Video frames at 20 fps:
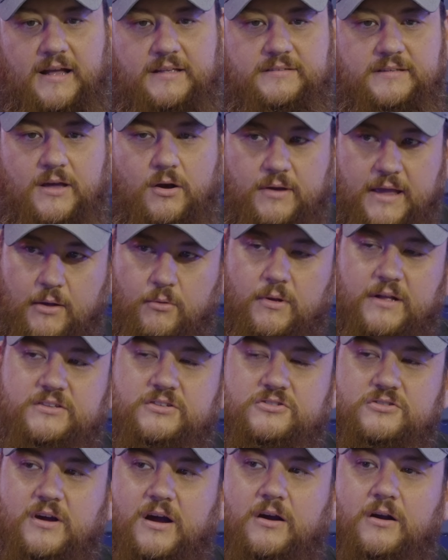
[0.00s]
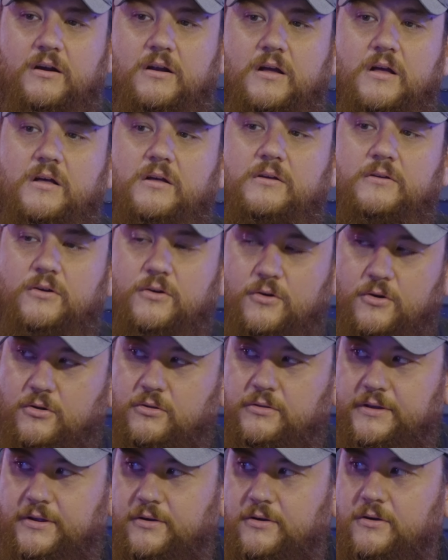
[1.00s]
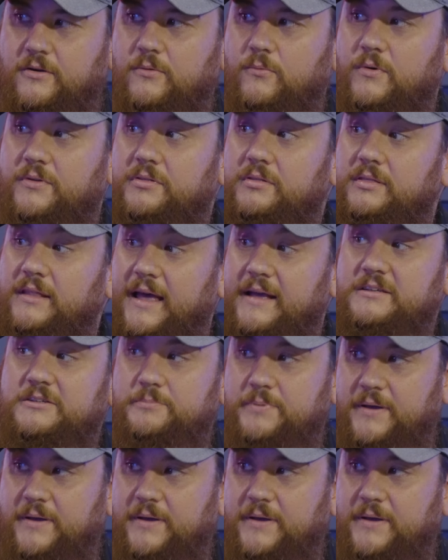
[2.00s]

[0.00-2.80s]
I say, okay, well, let's try earlier with less